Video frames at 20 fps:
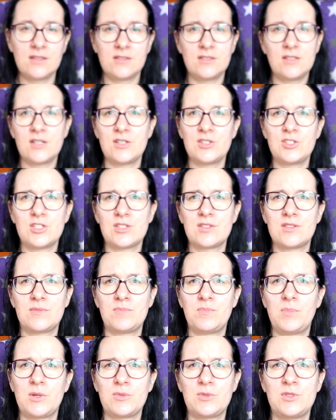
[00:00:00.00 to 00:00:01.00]
just
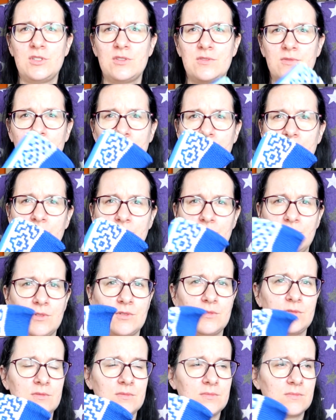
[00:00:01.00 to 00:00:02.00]
pouches for, you
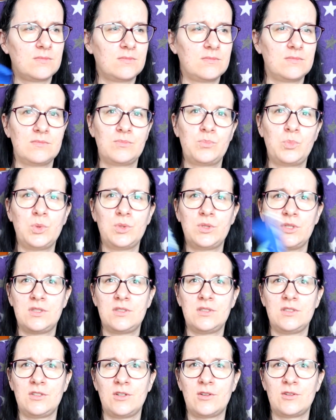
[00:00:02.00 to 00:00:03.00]
know, put
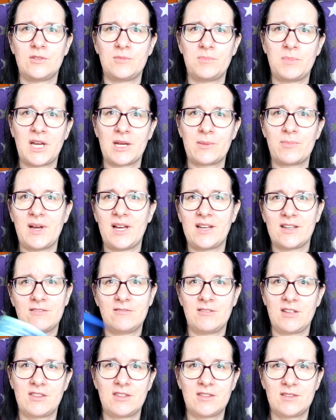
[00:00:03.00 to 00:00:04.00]
it in your backpack
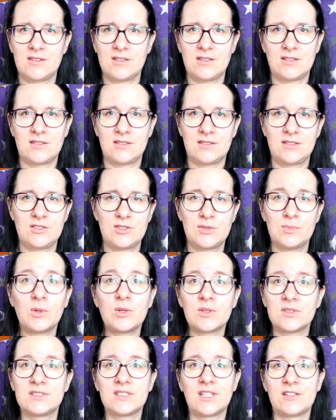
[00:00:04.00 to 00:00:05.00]
with the
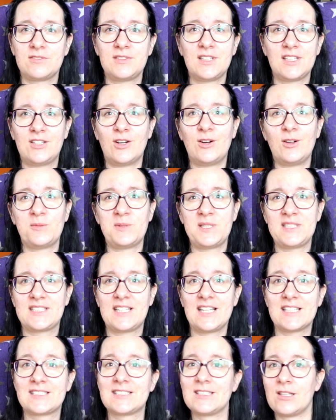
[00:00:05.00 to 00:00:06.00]
small stuff that always
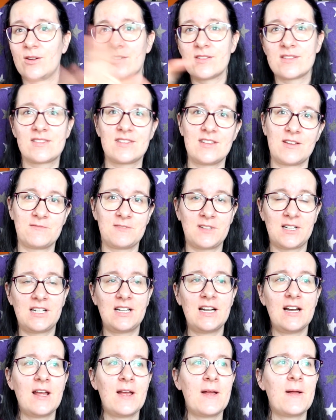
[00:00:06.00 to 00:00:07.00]
gets lost
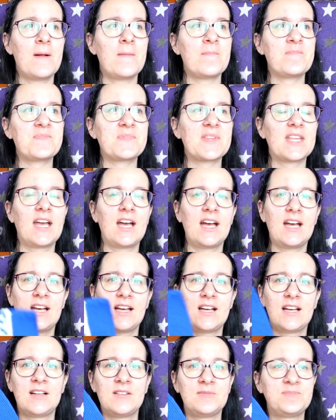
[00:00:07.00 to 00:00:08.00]
somewhere.
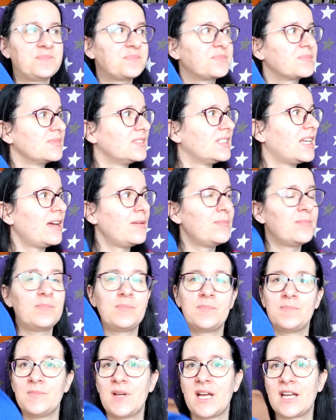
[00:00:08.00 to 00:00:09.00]
I'm
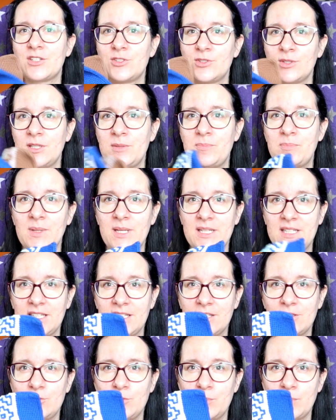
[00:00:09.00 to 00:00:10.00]
actually
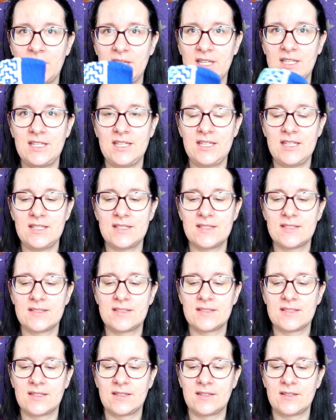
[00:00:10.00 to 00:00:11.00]
planning to make
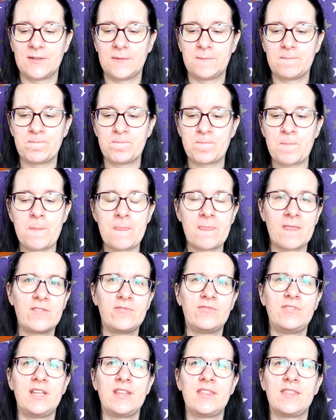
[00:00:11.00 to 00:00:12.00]
these
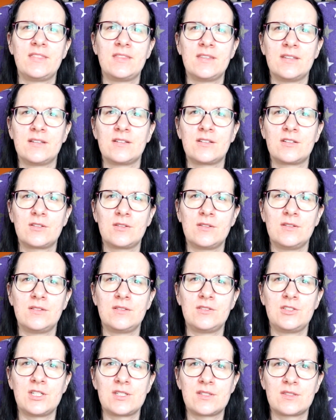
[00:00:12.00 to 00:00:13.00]
with
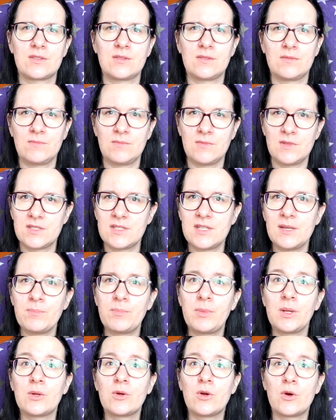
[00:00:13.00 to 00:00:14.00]
just
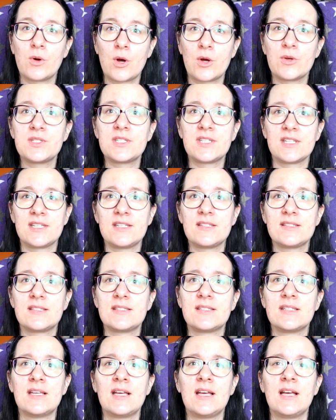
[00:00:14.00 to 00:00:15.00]
simple crosses